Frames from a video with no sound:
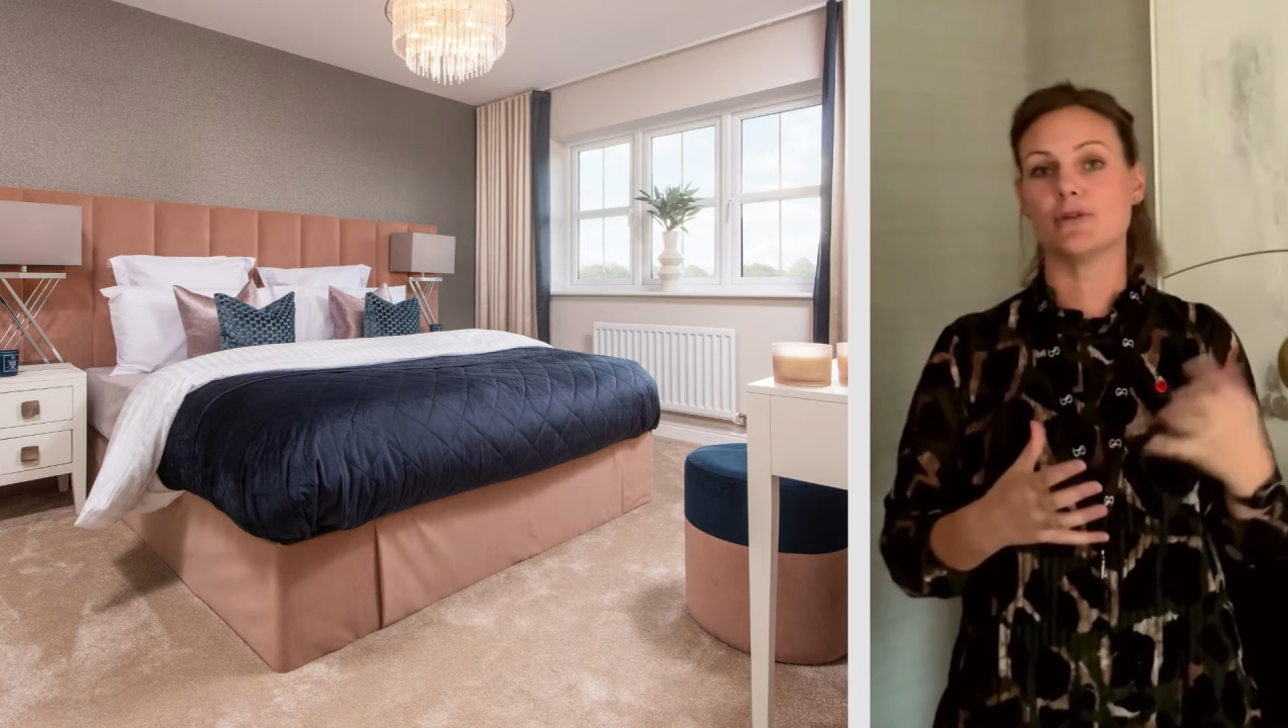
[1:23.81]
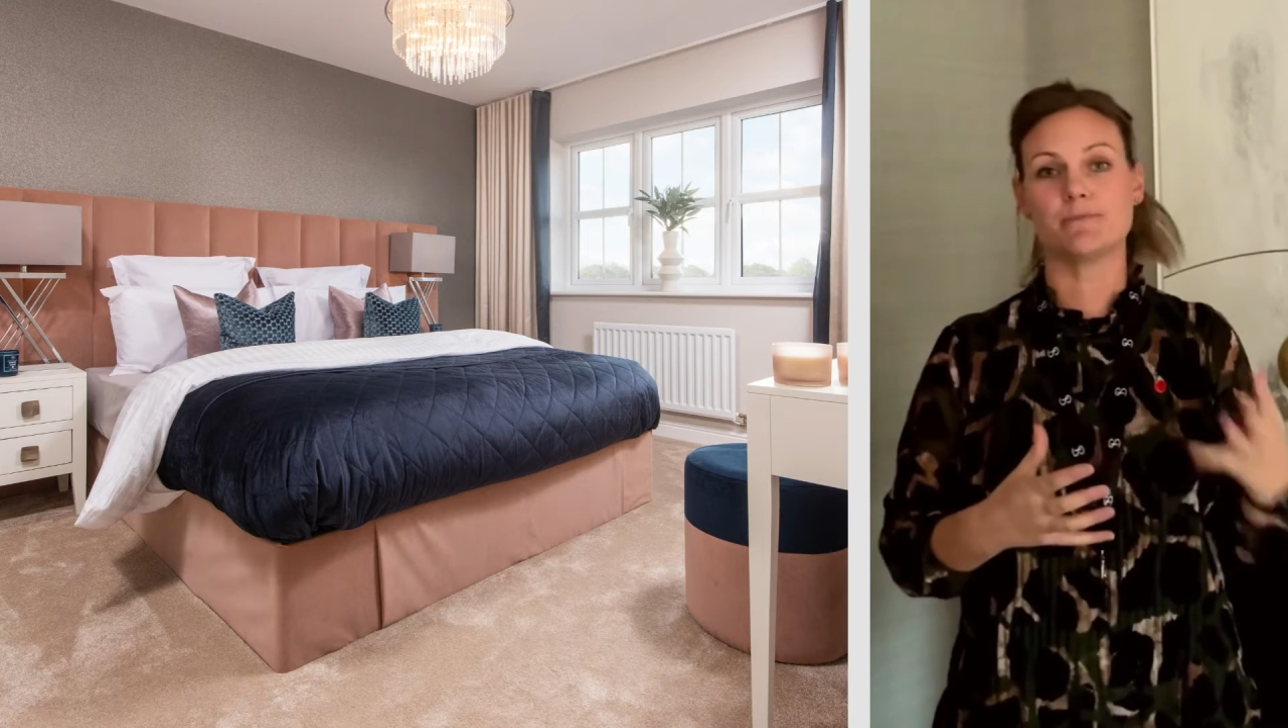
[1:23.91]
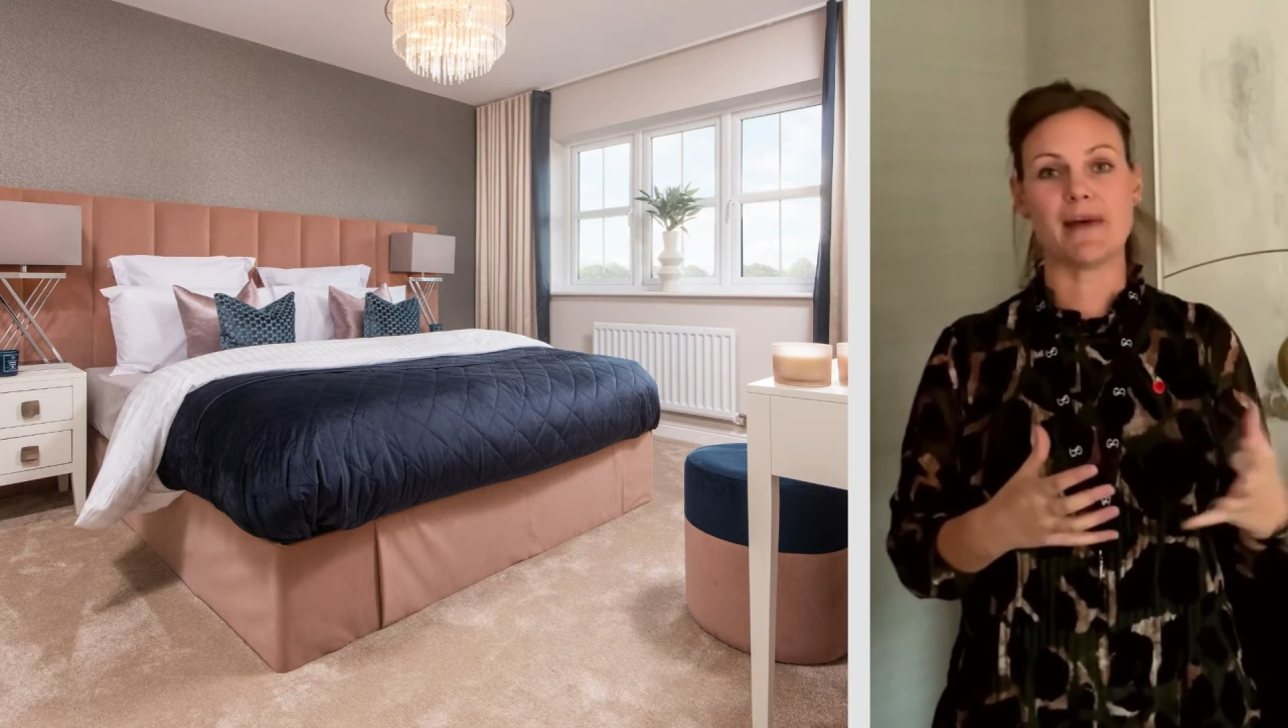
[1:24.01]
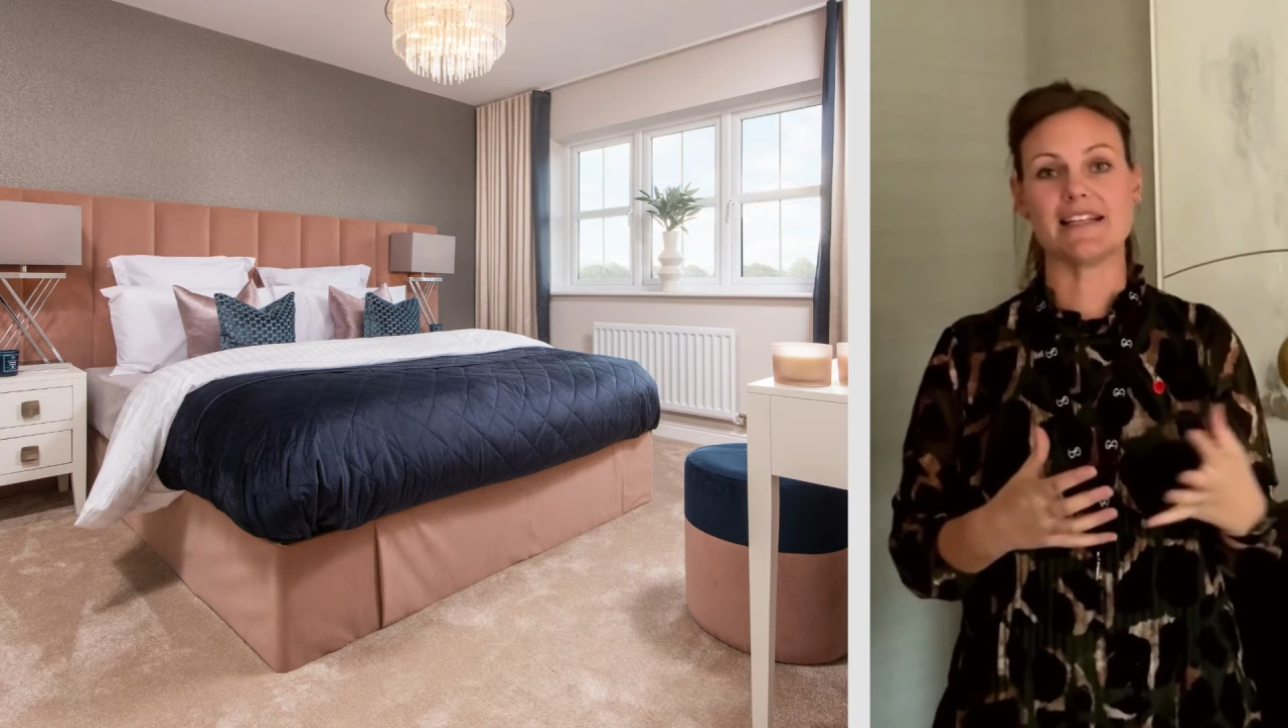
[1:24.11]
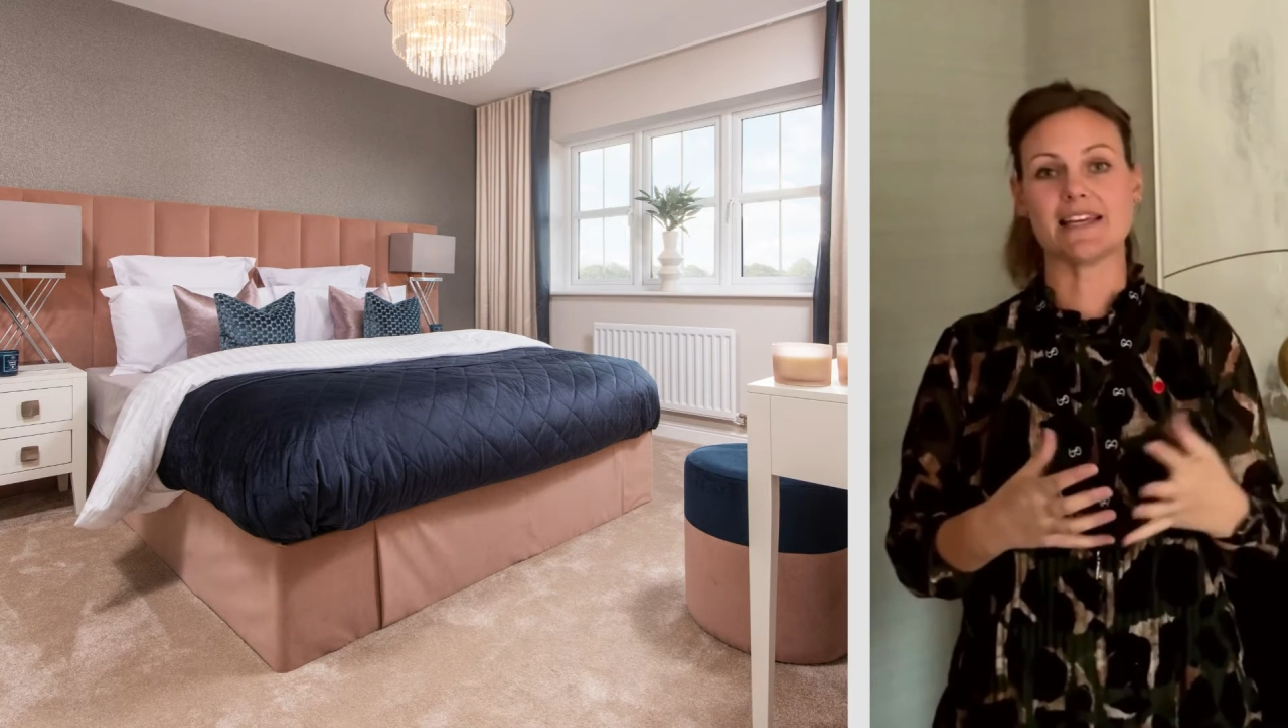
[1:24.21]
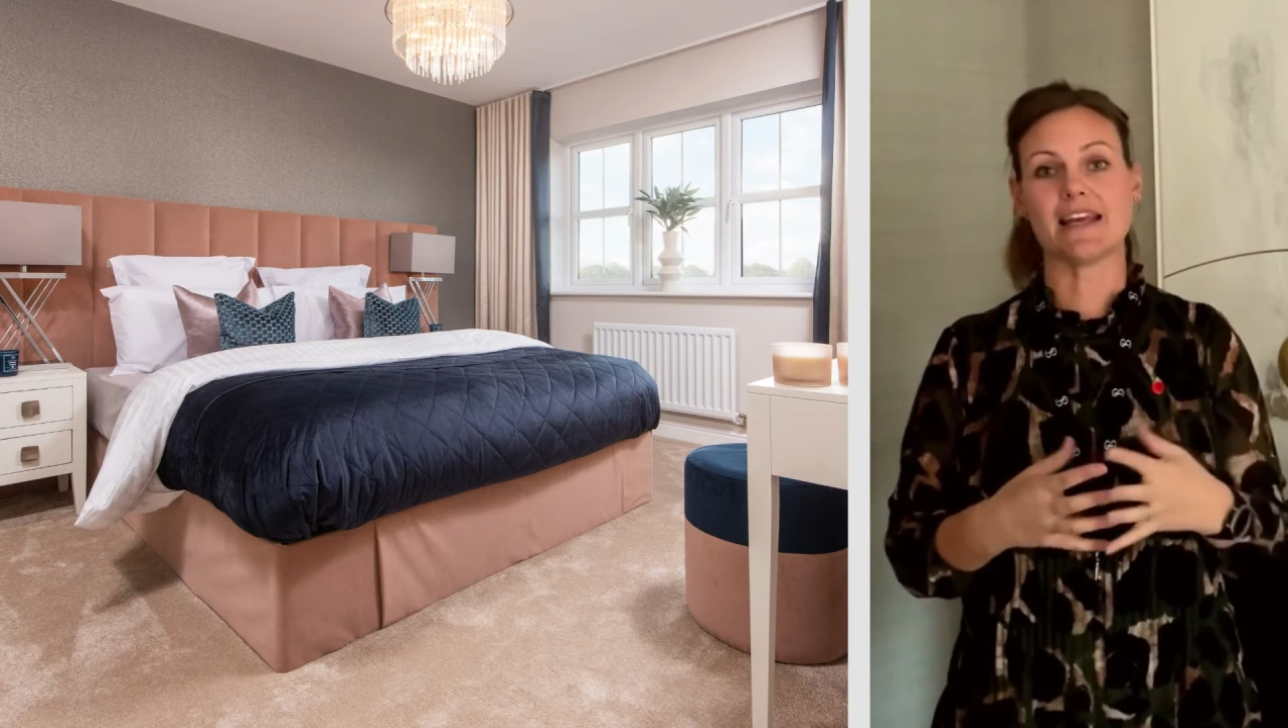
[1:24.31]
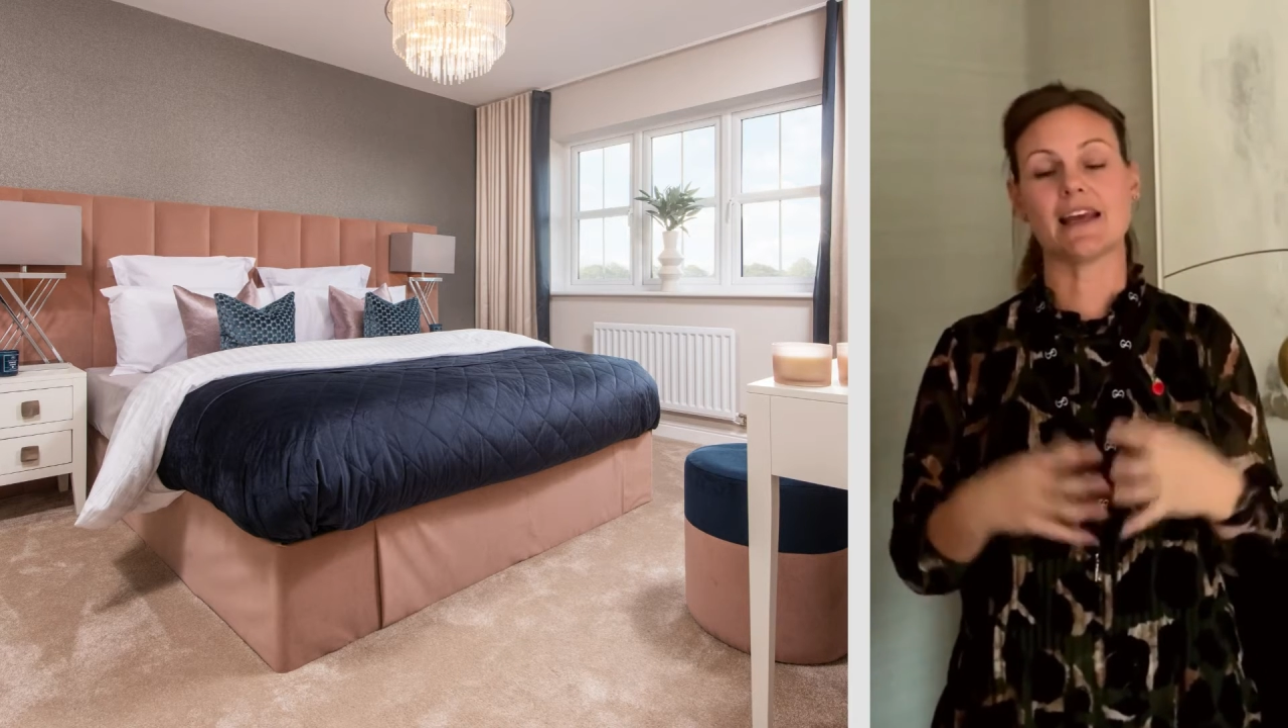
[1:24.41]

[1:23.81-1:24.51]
bedding